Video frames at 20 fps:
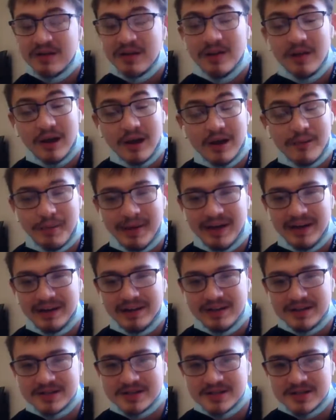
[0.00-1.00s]
not paid
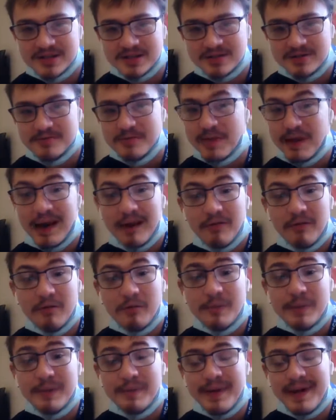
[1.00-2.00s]
attention to, but I
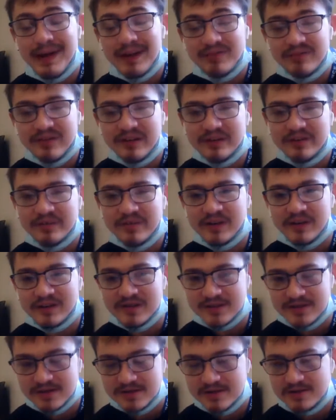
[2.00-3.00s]
will be back very, very
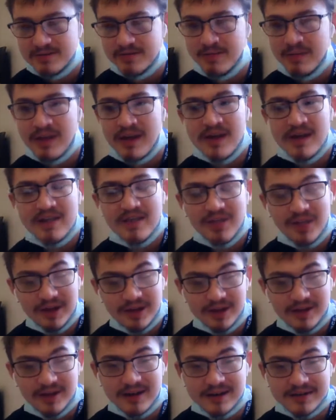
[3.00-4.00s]
soon.
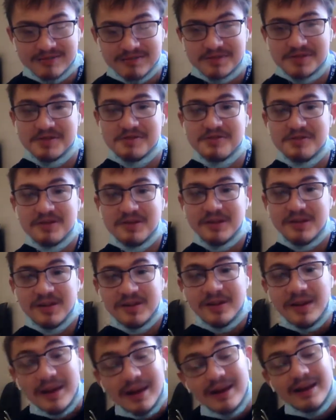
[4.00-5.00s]
Thank you guys for tuning
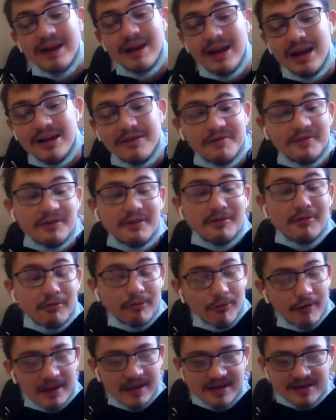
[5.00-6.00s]
in, and have a
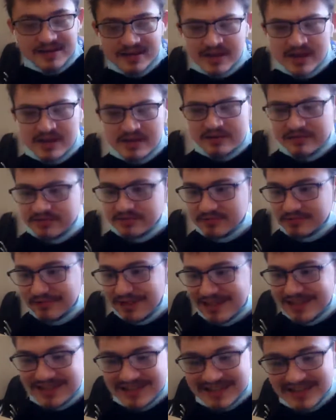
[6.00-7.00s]
great
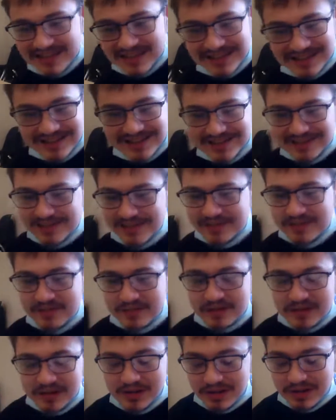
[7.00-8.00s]
rest of
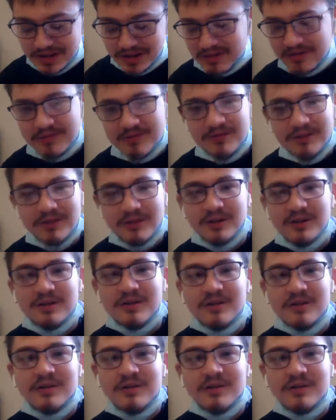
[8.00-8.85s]
your